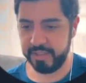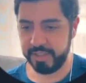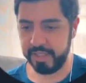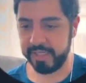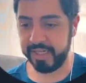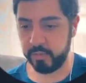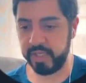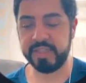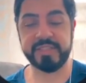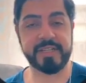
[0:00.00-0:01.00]
again, we
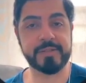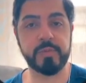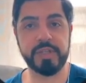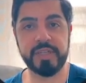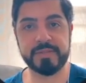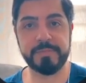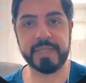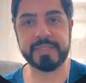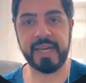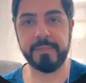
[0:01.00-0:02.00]
got the Darren Williams
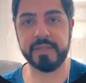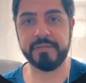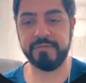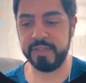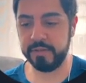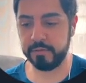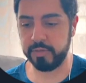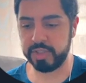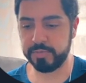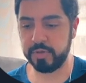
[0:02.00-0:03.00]
Pink Diamond via the
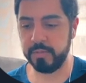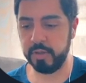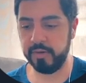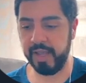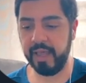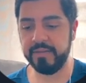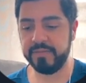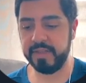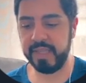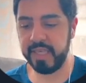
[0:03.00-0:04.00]
Rush promo, have
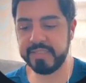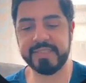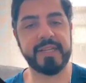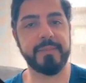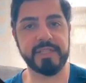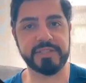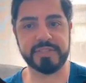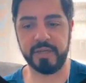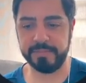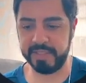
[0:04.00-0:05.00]
his animations
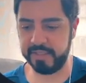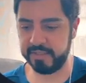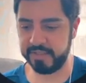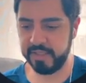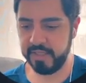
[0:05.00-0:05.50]
updated.